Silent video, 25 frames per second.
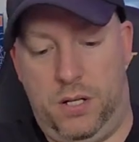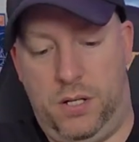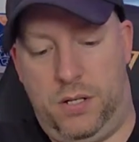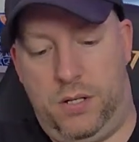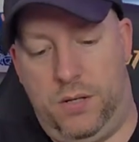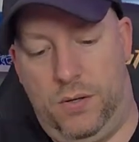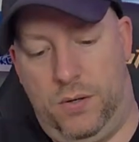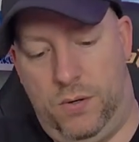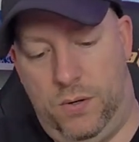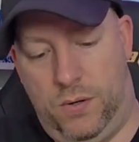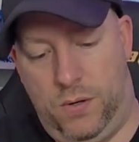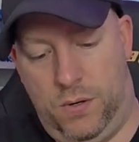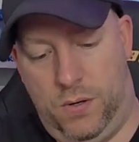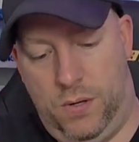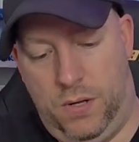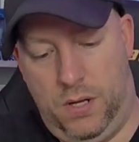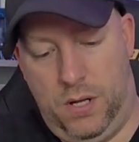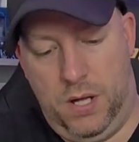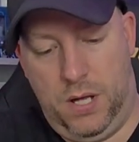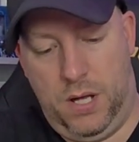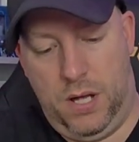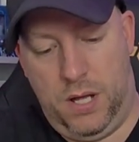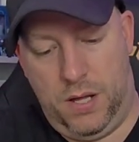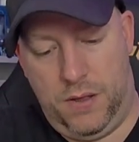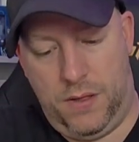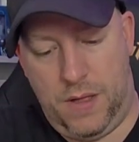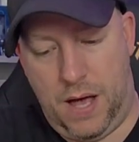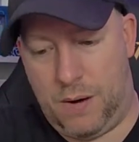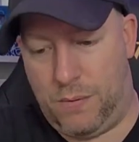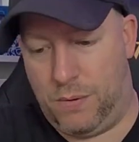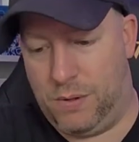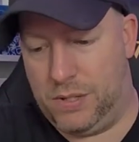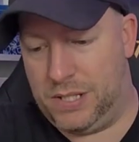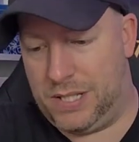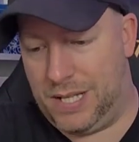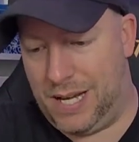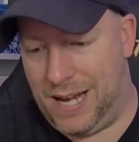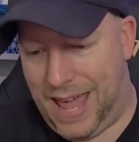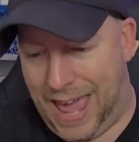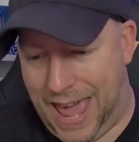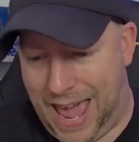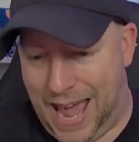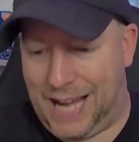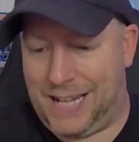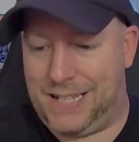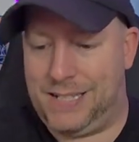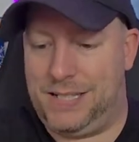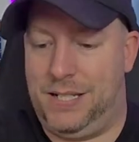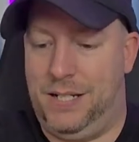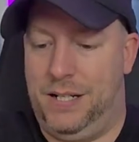So that one's an
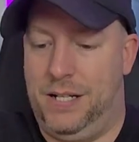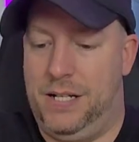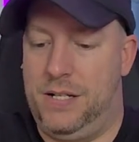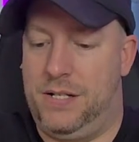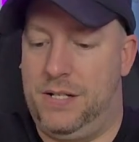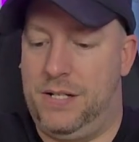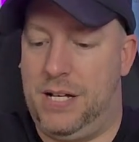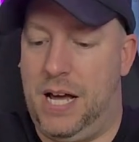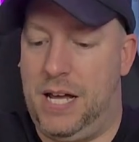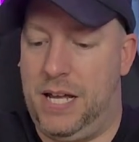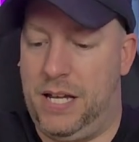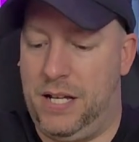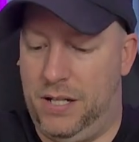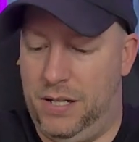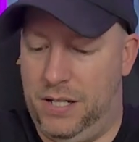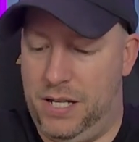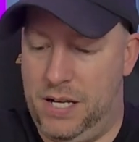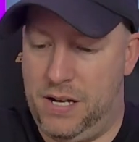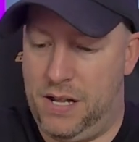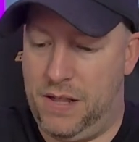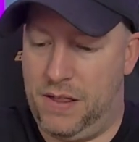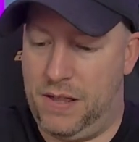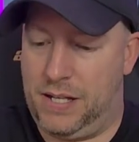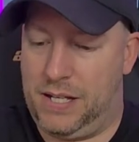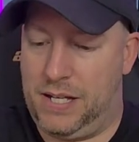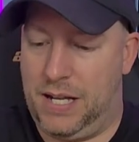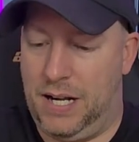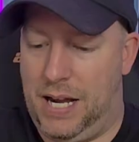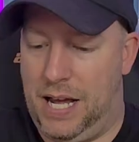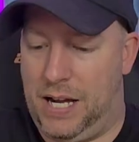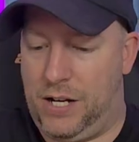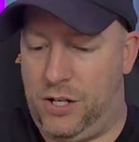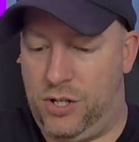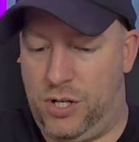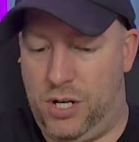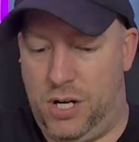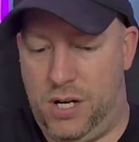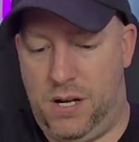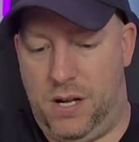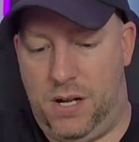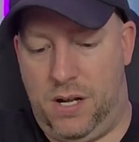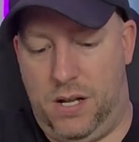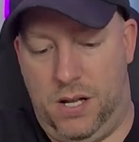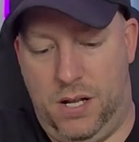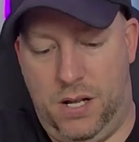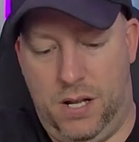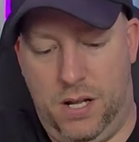excellent title into the collection.